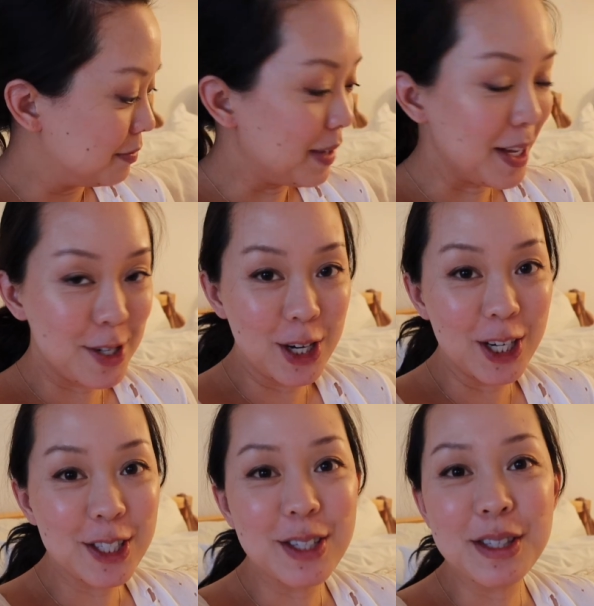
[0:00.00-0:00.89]
Make
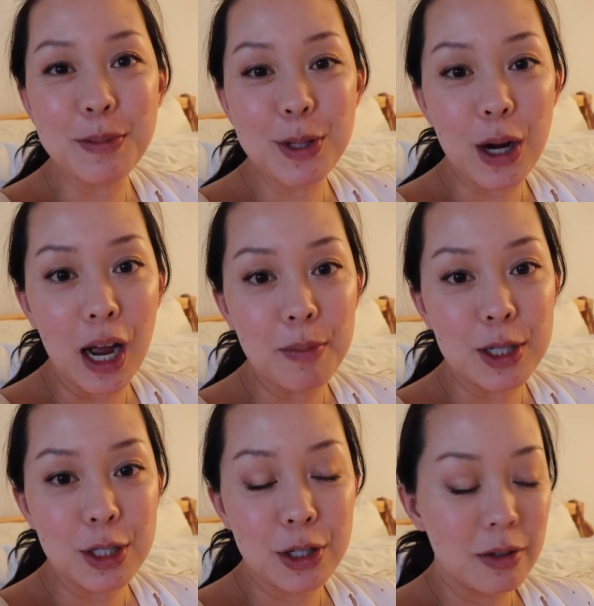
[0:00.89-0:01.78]
sure to subscribe
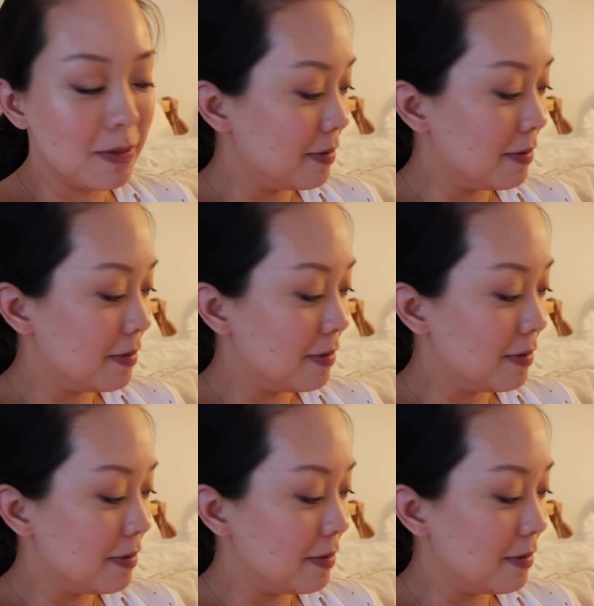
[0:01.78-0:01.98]
and to,